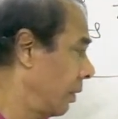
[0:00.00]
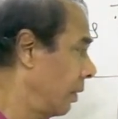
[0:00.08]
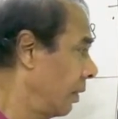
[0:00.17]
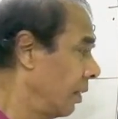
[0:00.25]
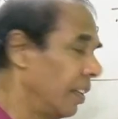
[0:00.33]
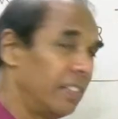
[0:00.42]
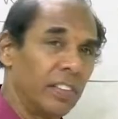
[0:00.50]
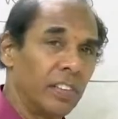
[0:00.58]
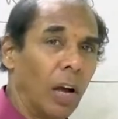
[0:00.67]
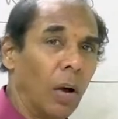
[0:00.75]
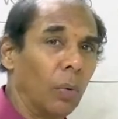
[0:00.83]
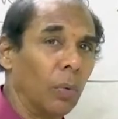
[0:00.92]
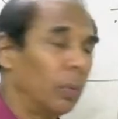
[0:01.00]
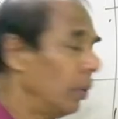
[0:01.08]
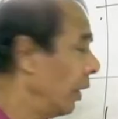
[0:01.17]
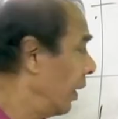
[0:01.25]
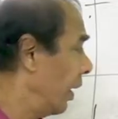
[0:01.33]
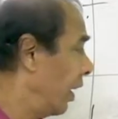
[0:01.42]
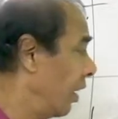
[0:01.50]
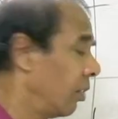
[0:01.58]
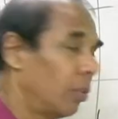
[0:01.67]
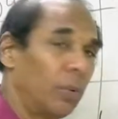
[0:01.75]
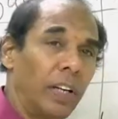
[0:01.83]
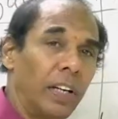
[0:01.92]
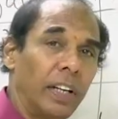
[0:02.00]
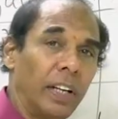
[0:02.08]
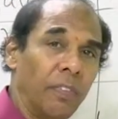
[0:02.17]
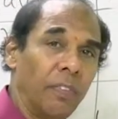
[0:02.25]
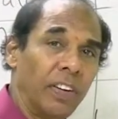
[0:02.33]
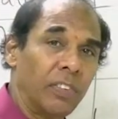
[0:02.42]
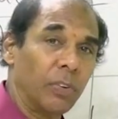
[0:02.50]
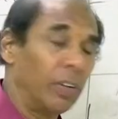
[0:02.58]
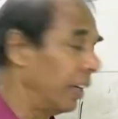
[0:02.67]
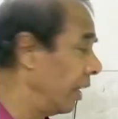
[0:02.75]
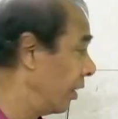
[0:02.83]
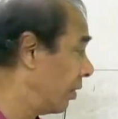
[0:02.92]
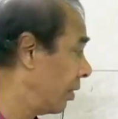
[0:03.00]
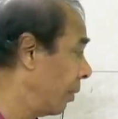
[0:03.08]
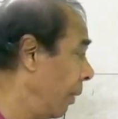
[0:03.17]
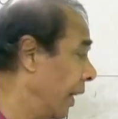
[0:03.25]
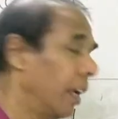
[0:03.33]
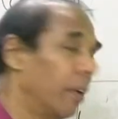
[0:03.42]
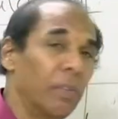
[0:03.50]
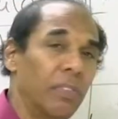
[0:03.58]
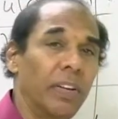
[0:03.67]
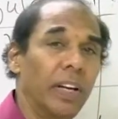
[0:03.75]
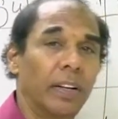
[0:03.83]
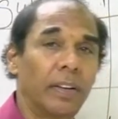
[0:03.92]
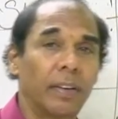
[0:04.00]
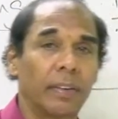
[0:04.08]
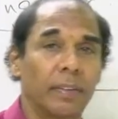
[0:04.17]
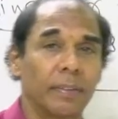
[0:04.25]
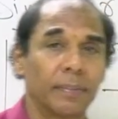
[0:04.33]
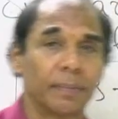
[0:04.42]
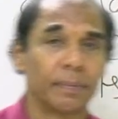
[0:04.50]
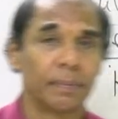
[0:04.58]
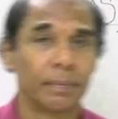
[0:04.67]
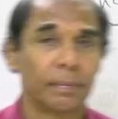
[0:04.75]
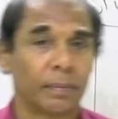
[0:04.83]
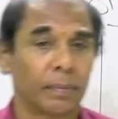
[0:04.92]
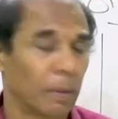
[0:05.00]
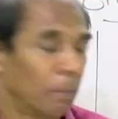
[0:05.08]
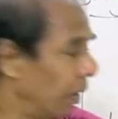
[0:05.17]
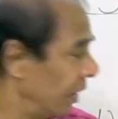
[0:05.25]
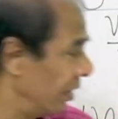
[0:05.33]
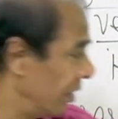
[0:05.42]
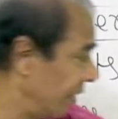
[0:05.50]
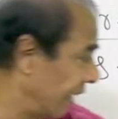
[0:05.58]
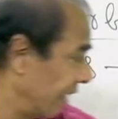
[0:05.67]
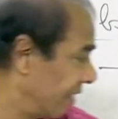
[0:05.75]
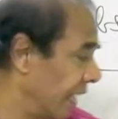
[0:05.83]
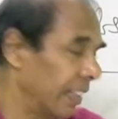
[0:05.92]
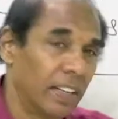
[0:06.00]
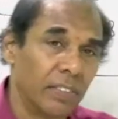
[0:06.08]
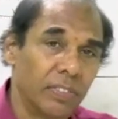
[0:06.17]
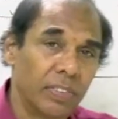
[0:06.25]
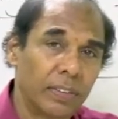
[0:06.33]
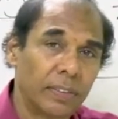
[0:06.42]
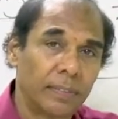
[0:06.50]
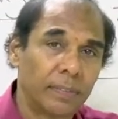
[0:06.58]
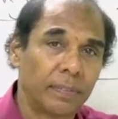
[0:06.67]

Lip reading: This is how a student, every student is making mistake. But this is exact answer.